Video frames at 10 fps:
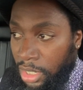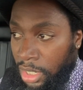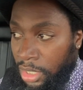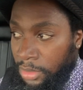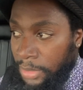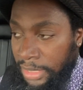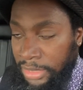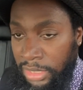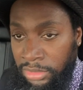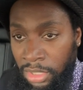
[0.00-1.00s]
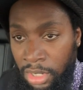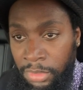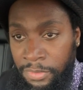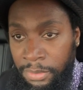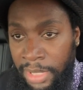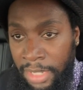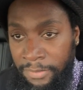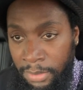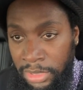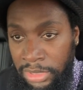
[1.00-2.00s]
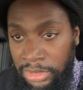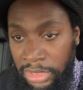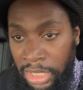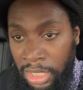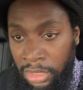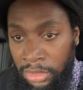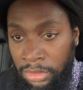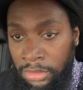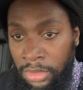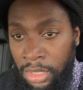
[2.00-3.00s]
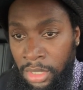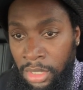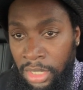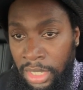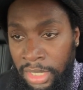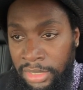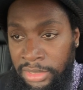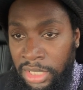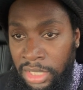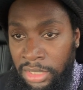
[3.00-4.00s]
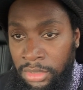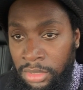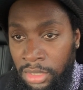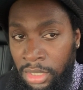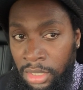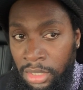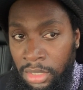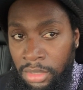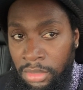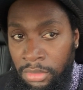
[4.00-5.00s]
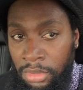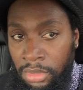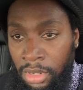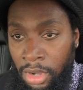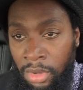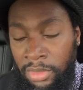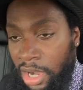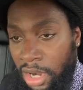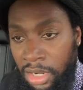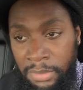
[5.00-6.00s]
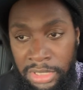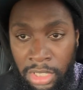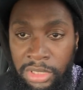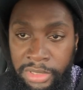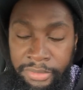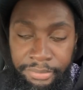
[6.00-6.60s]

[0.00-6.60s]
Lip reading: I think it's horrible for black families, and it has done only harm and no good.